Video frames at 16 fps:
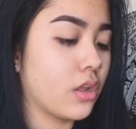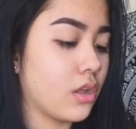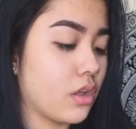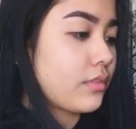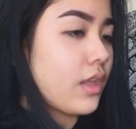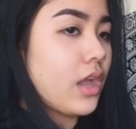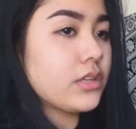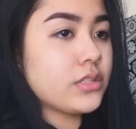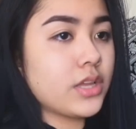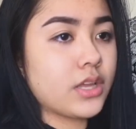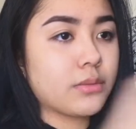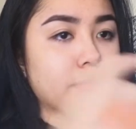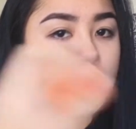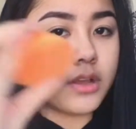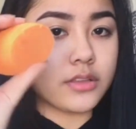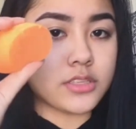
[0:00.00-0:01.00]
I take
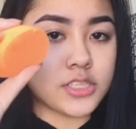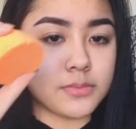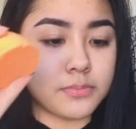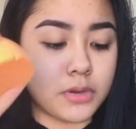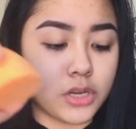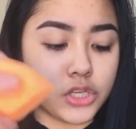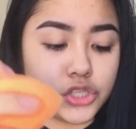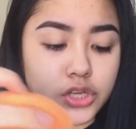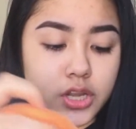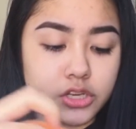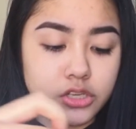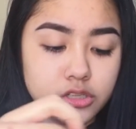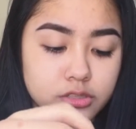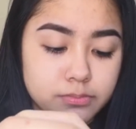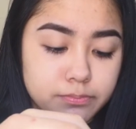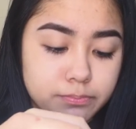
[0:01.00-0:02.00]
my sponge and I
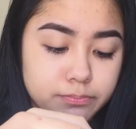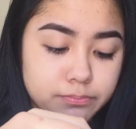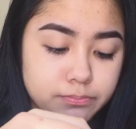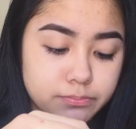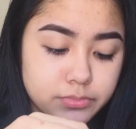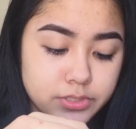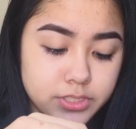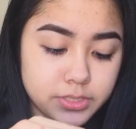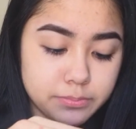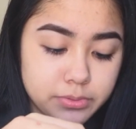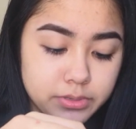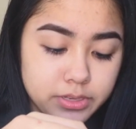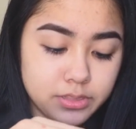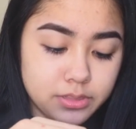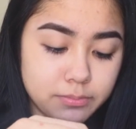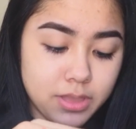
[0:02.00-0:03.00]
just dip it
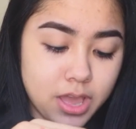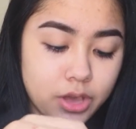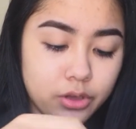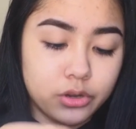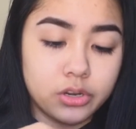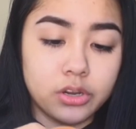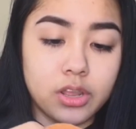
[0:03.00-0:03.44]
in the powder.